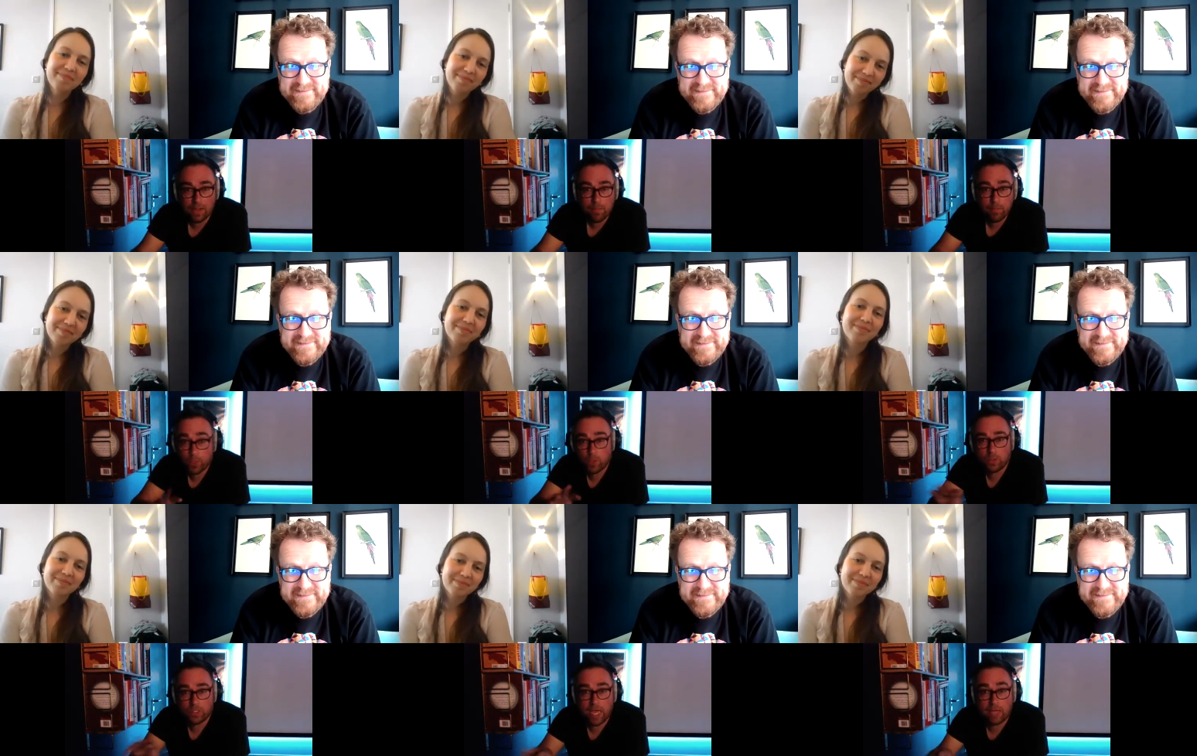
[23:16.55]
Speaker 1: put it all
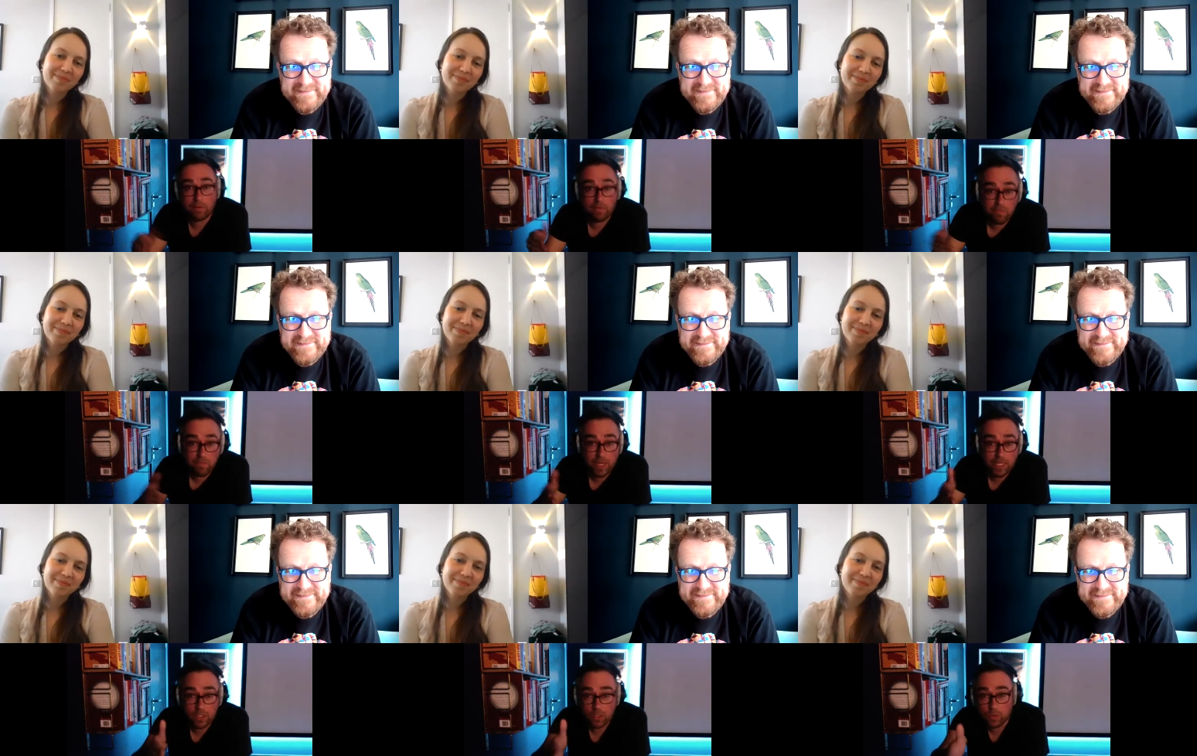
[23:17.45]
together and find
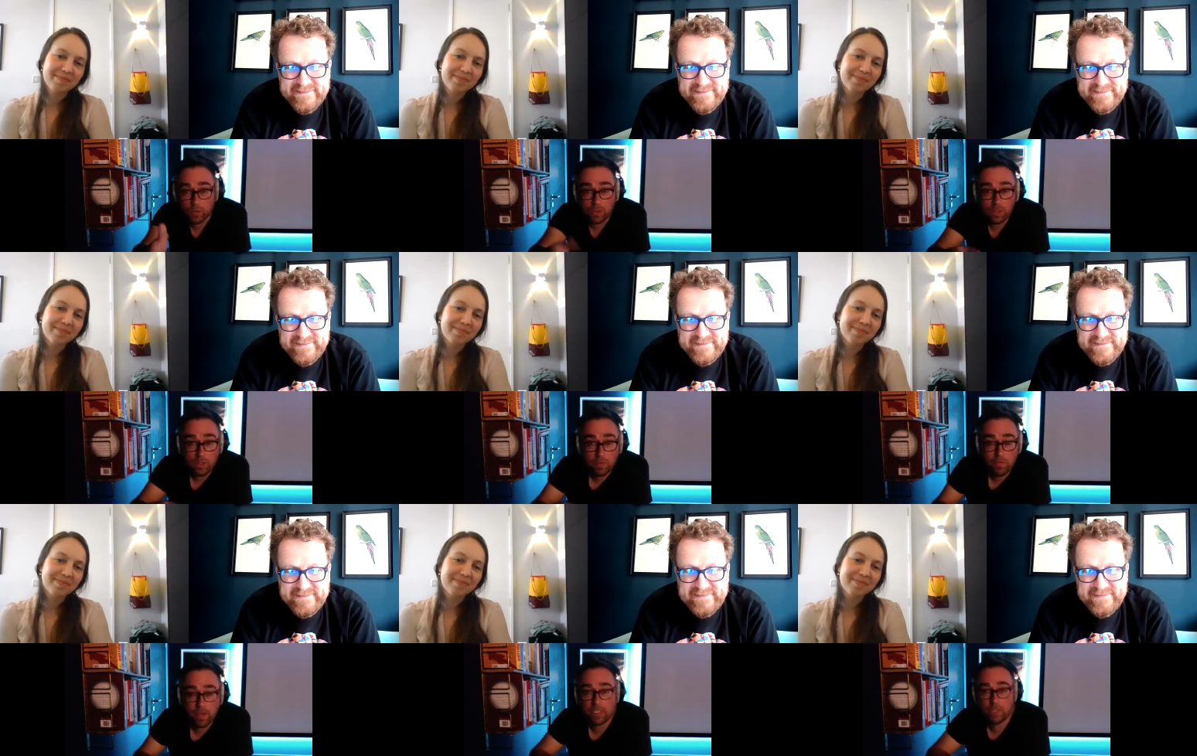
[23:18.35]
your find
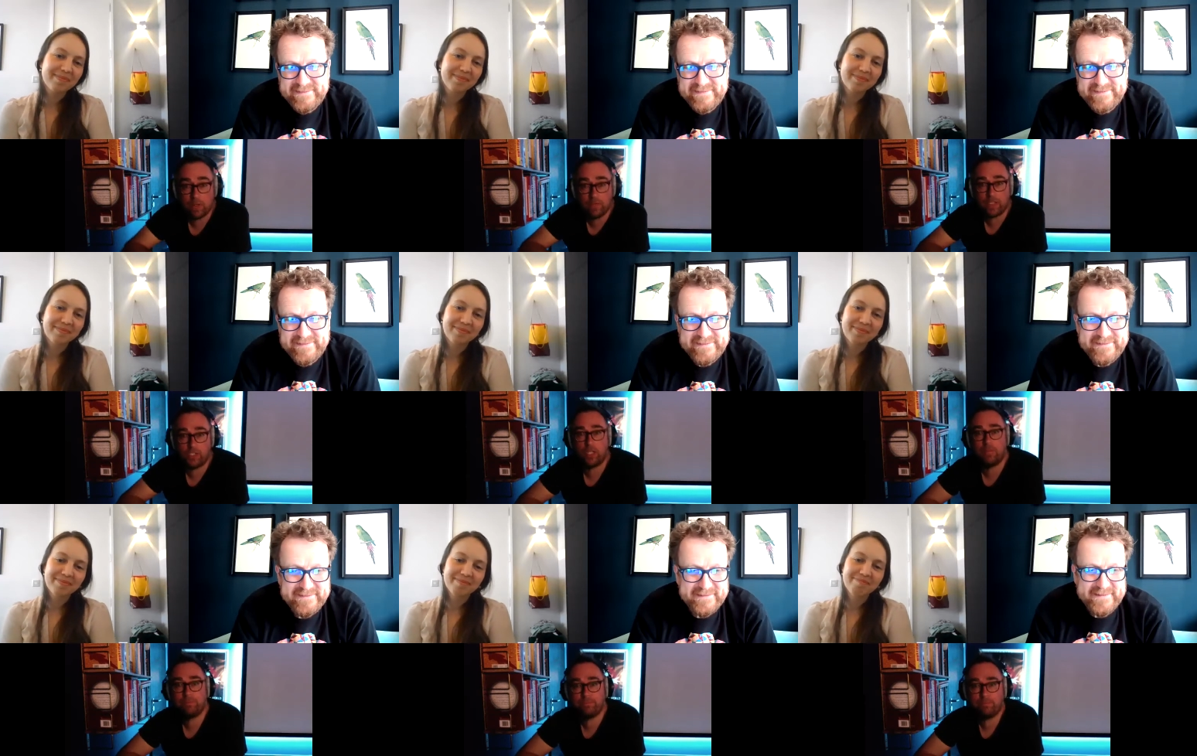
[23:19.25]
your adventure.
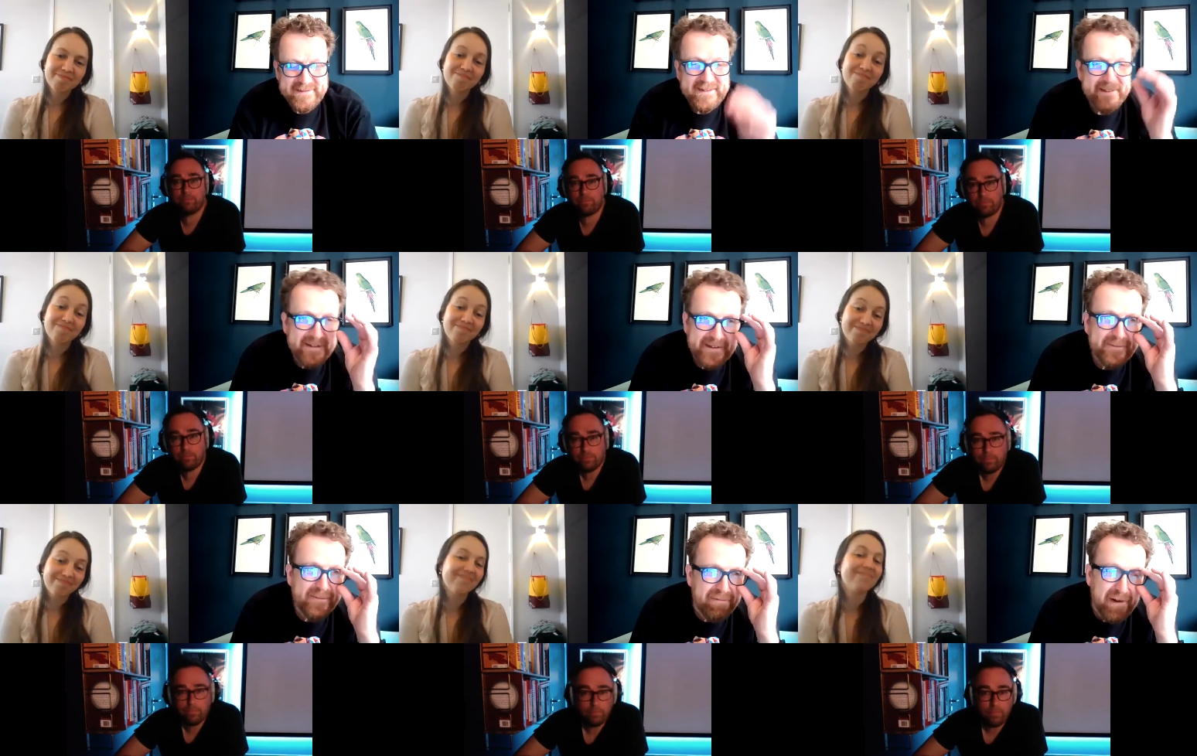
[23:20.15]

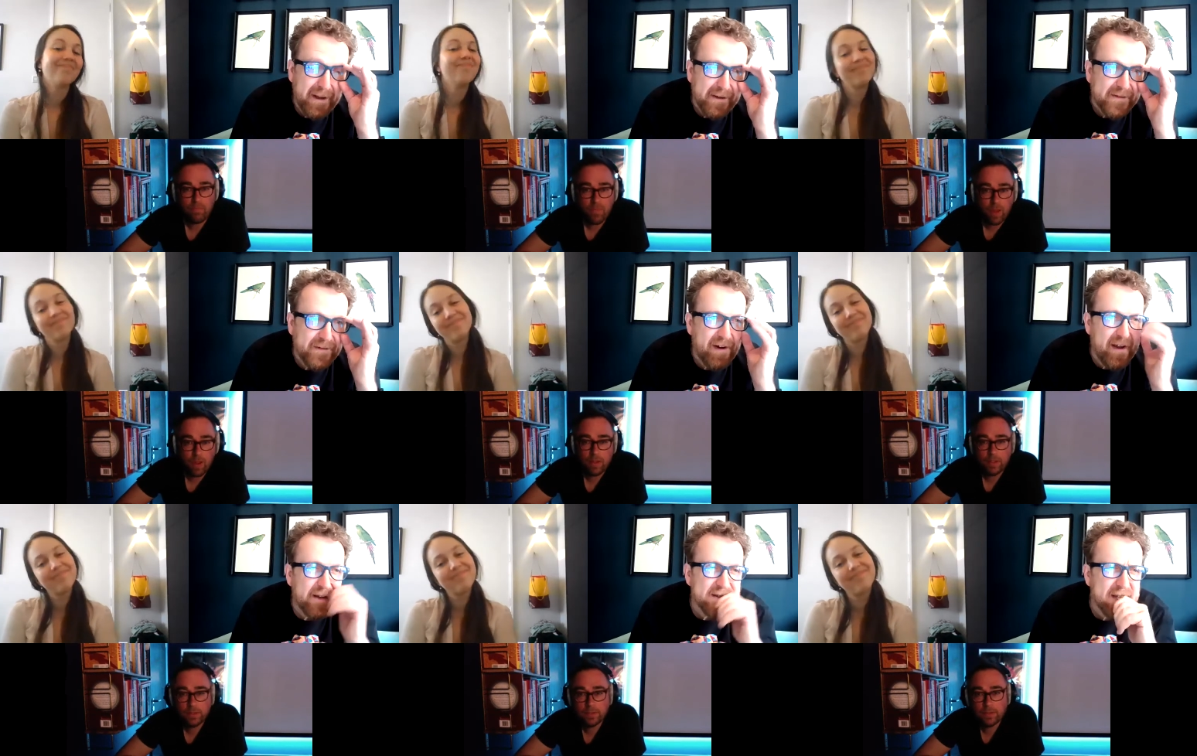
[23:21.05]
Speaker 2: Brilliant, great
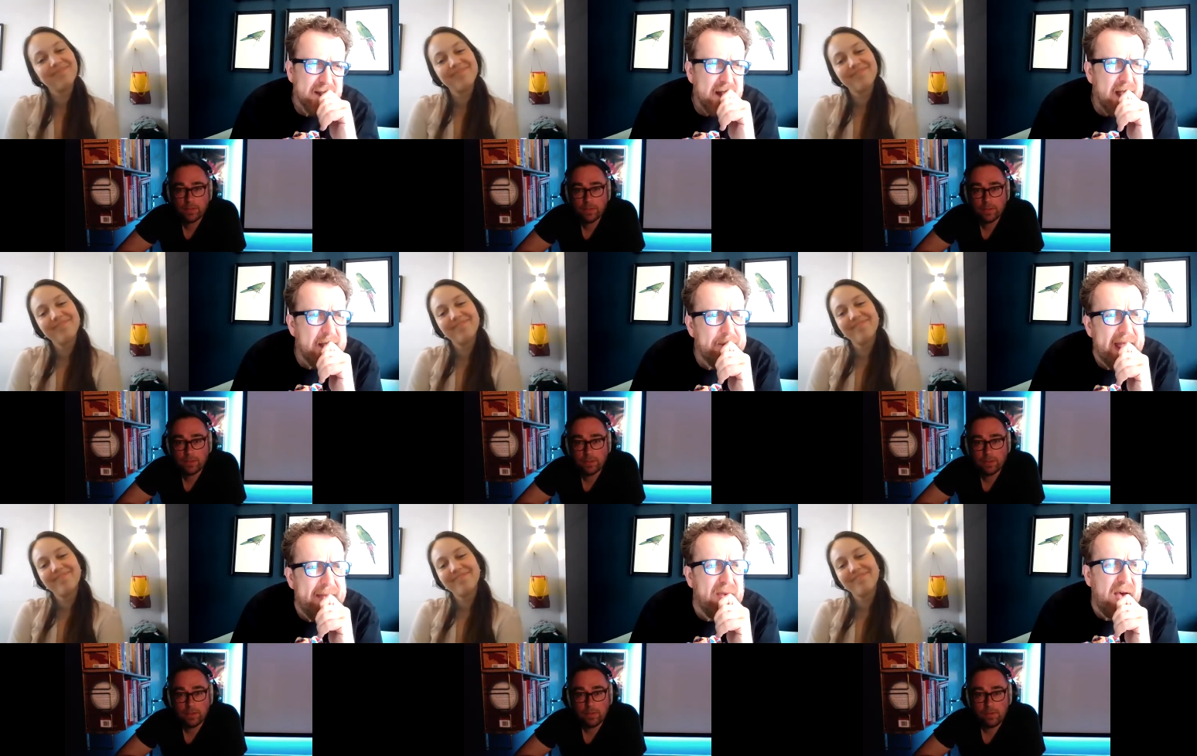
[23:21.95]
answer. Um,
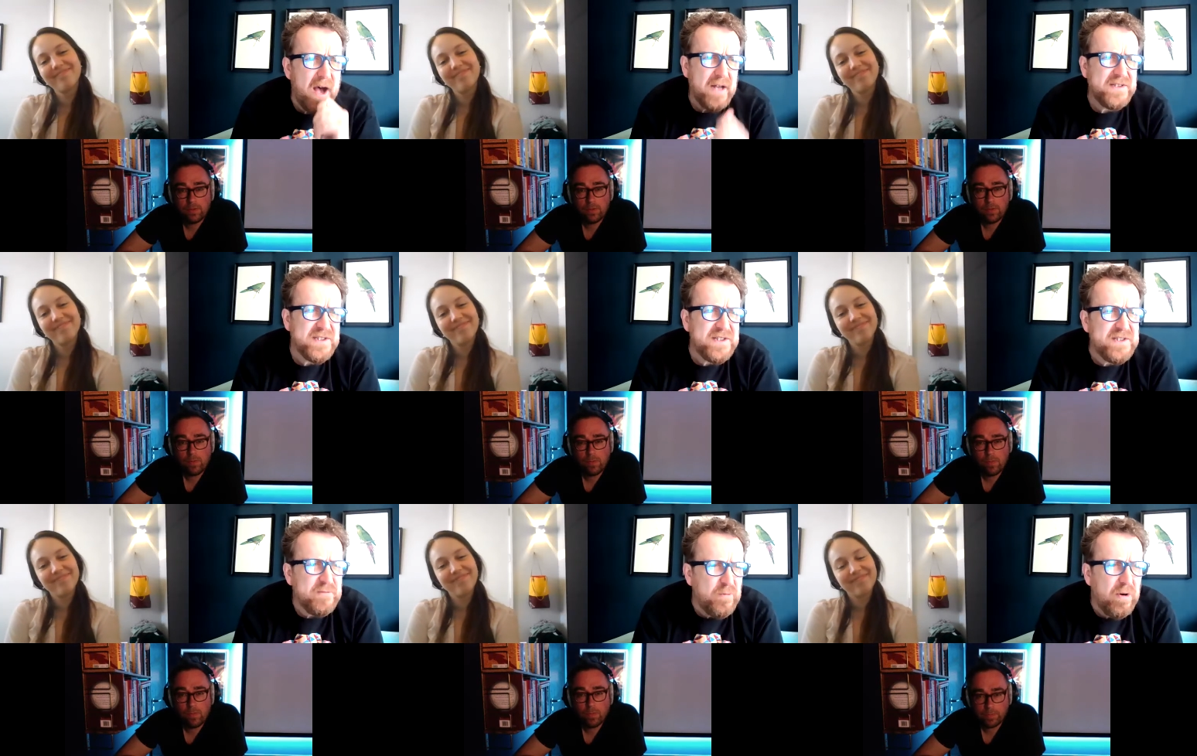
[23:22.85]
Emma asks,
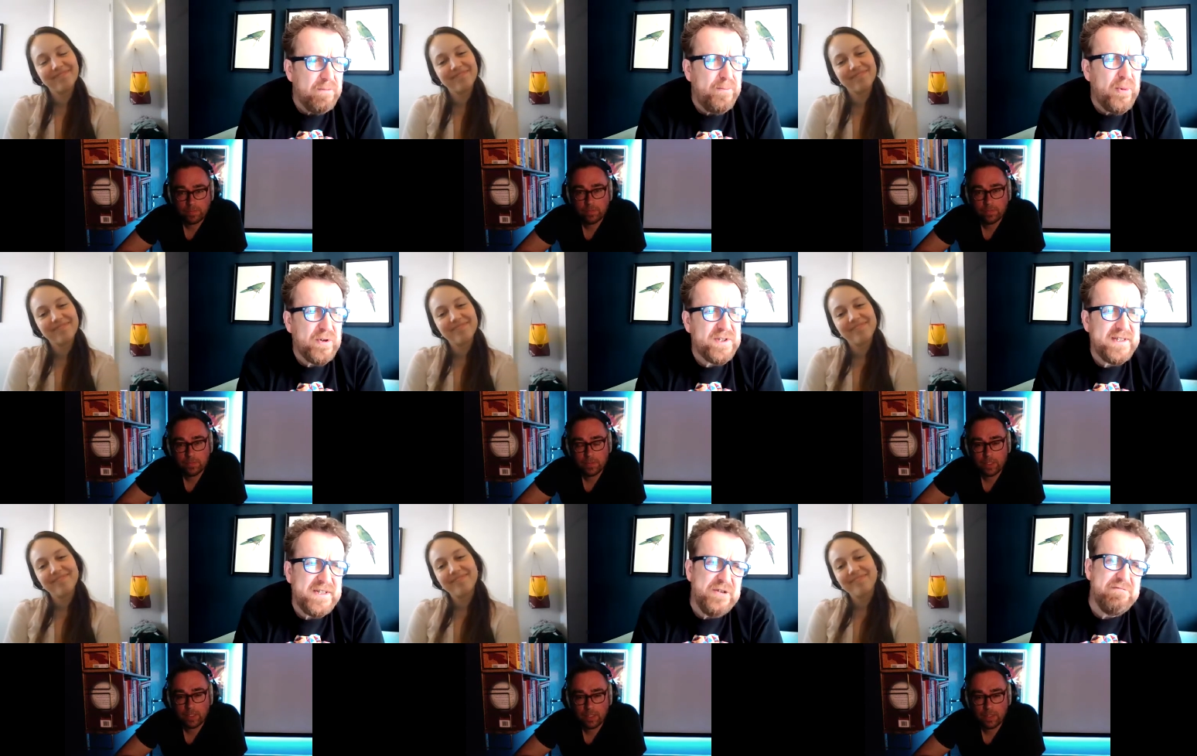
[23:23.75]
what books
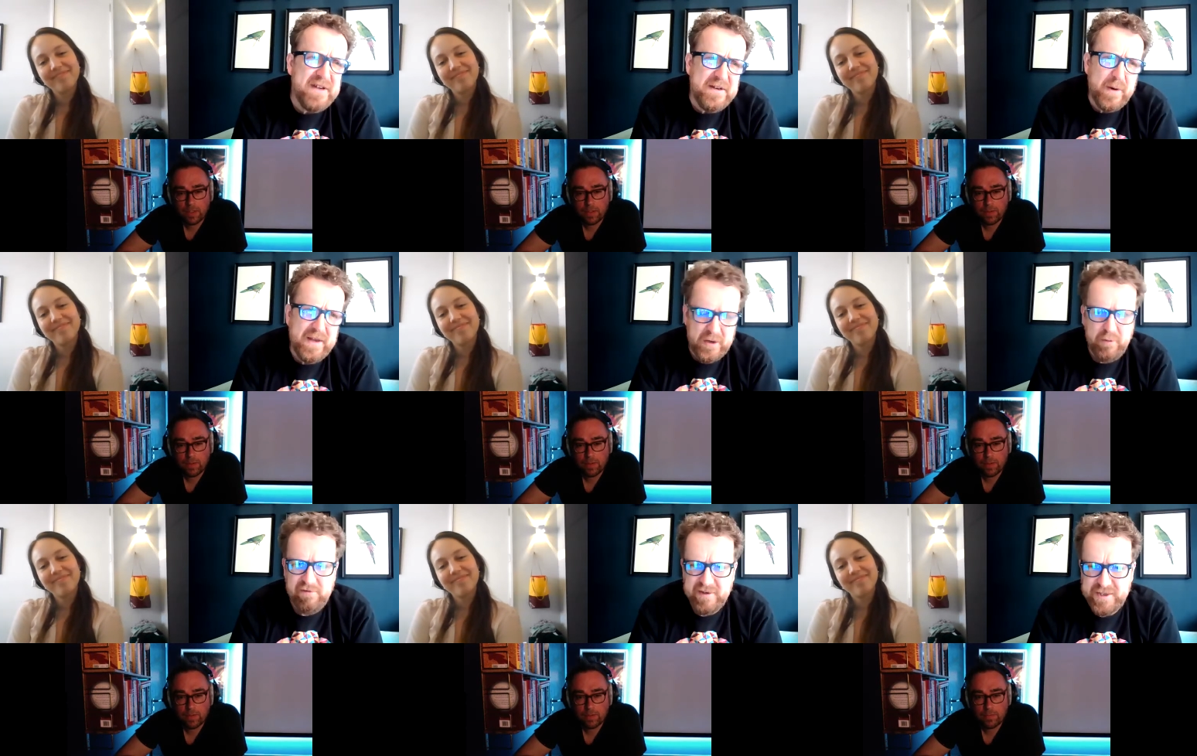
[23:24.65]
did you read when you
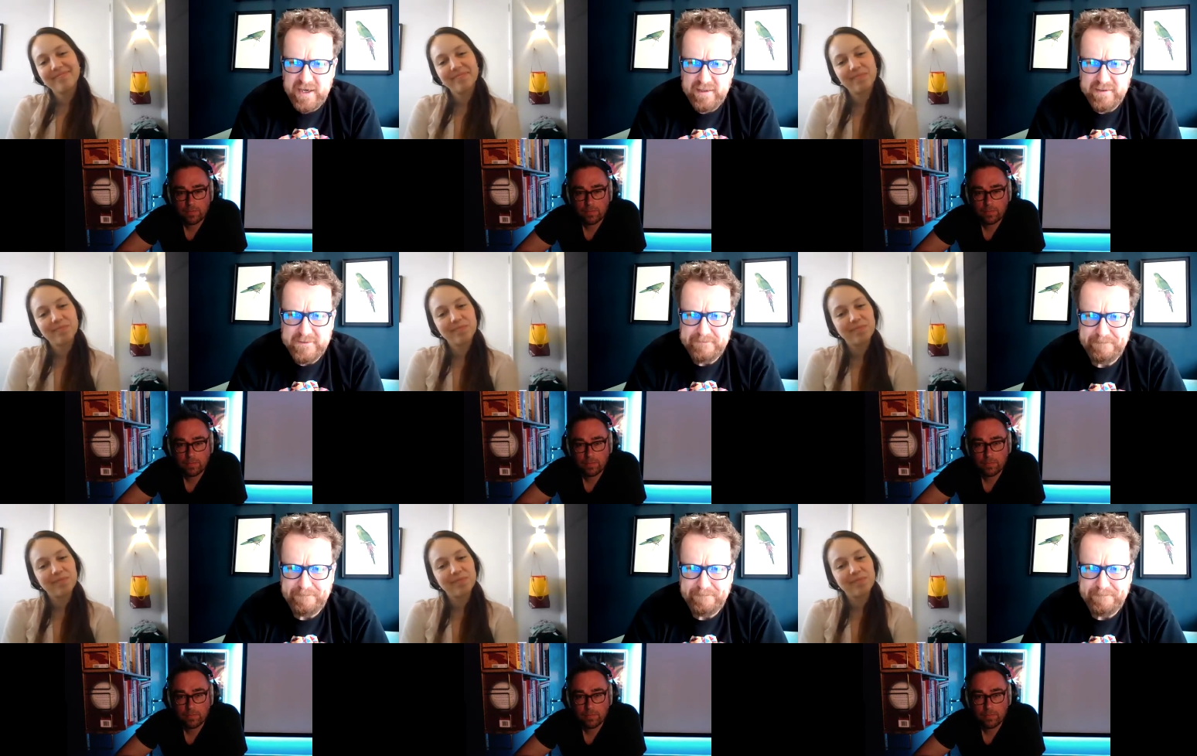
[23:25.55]
were a child?